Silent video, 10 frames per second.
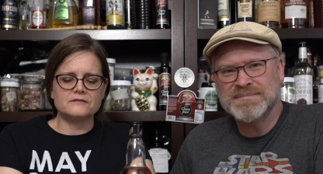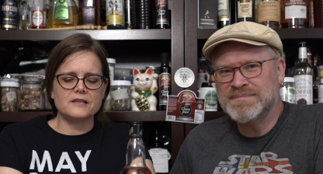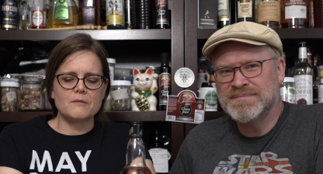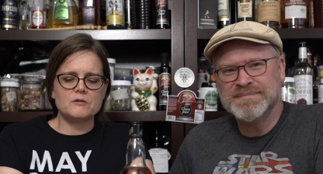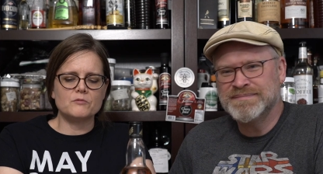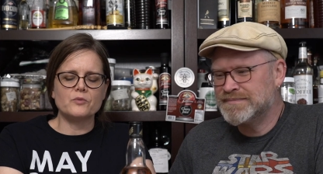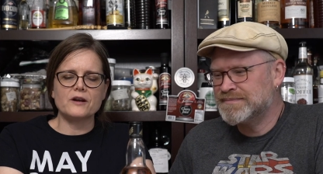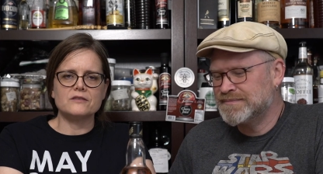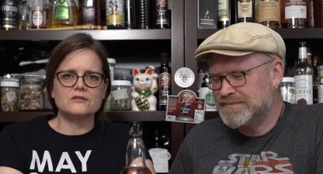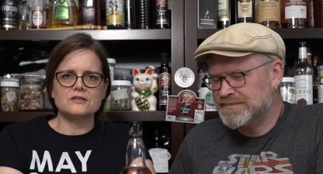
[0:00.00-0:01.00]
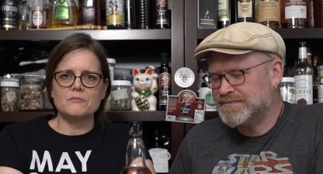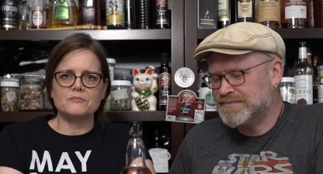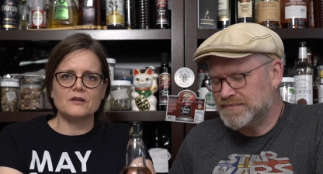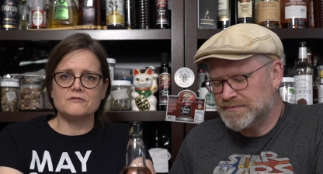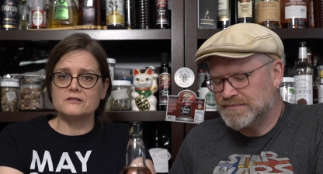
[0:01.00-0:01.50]
Speaker 1: lemon would brighten this up
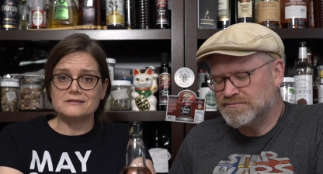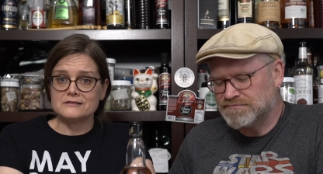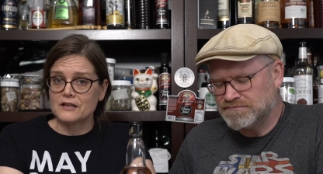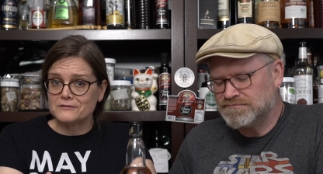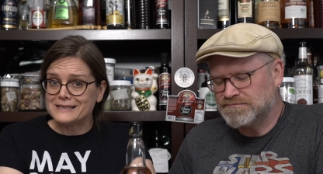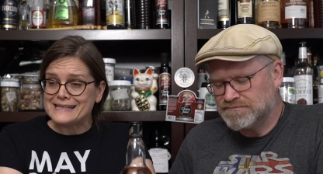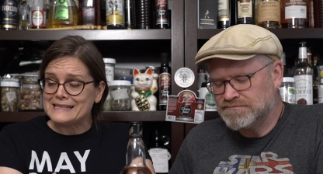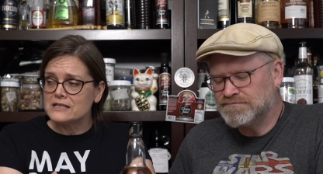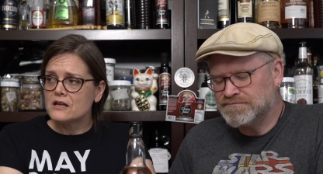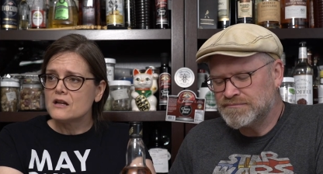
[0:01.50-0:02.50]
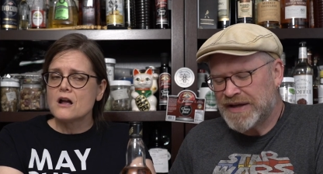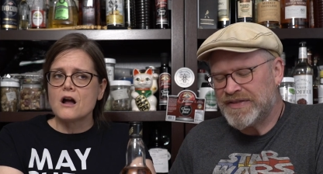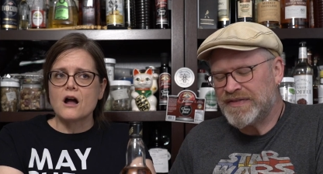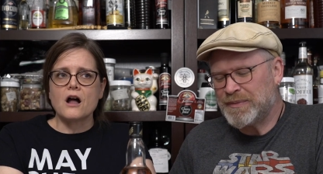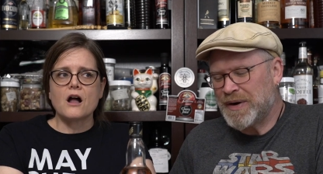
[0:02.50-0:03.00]
level lovely.
Speaker 2: Mm-hmm. I
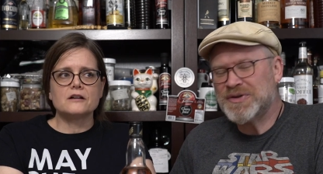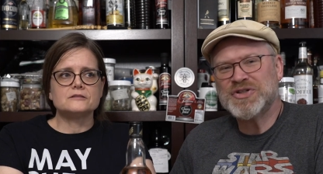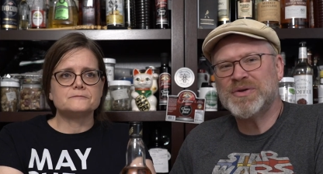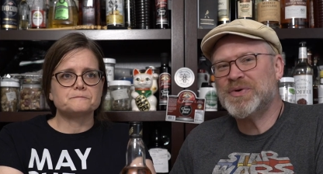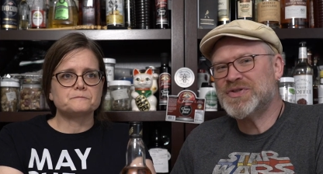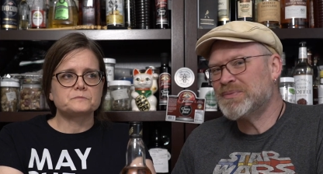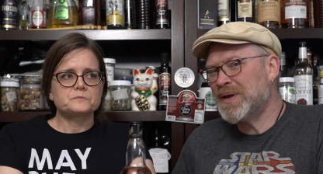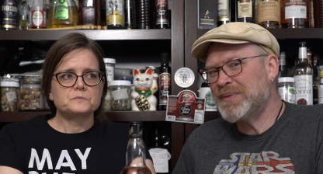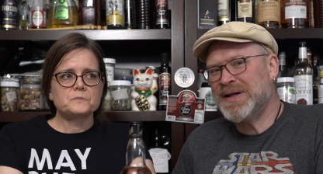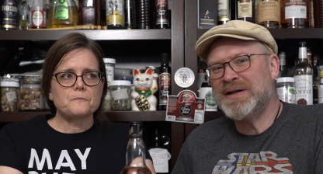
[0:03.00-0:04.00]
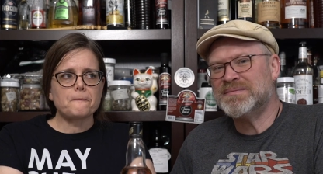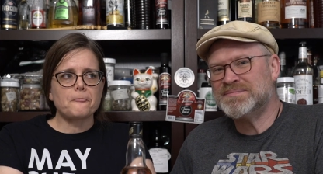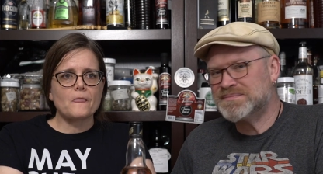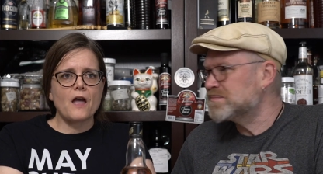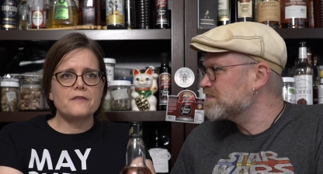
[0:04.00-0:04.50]
think they probably should have put some lemon in it.
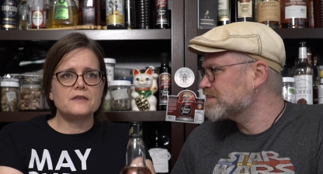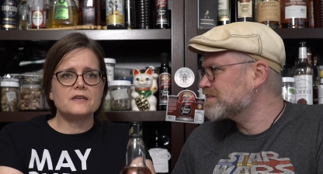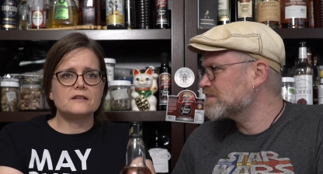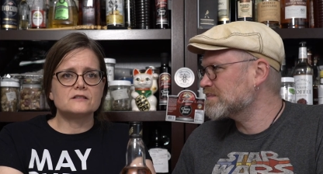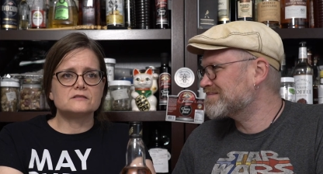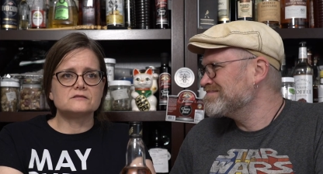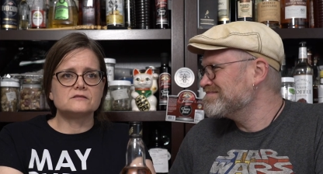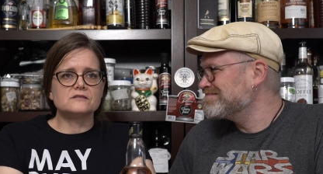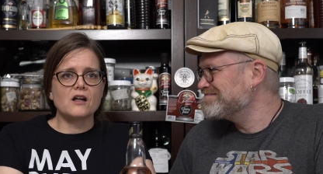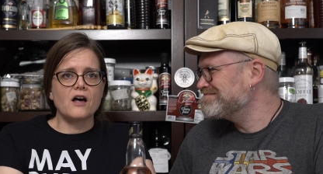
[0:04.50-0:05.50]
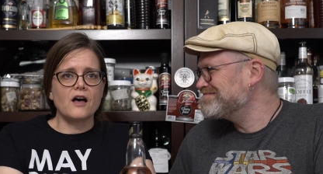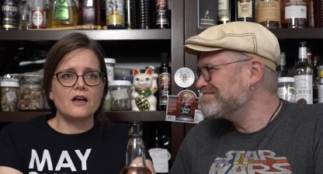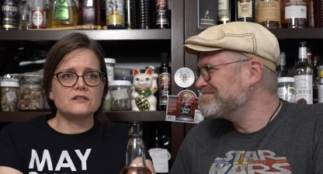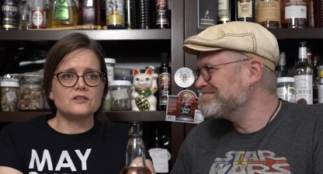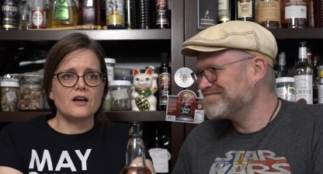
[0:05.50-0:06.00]
Speaker 1: I think a
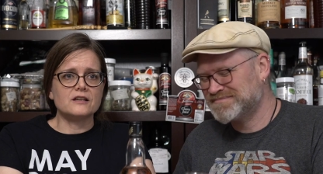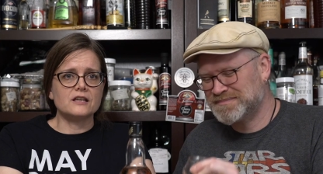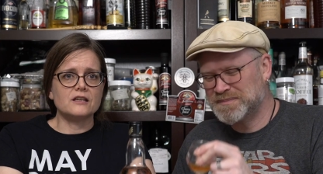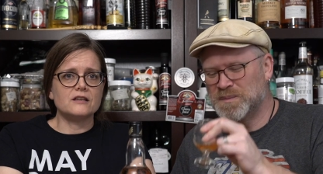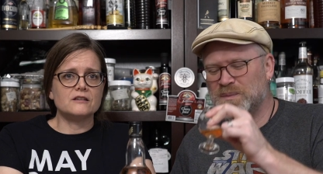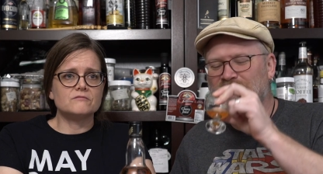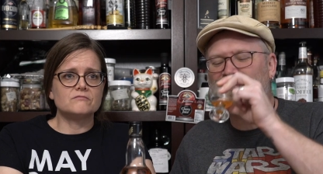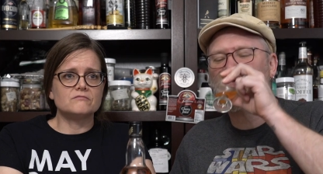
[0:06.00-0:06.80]
hot toddy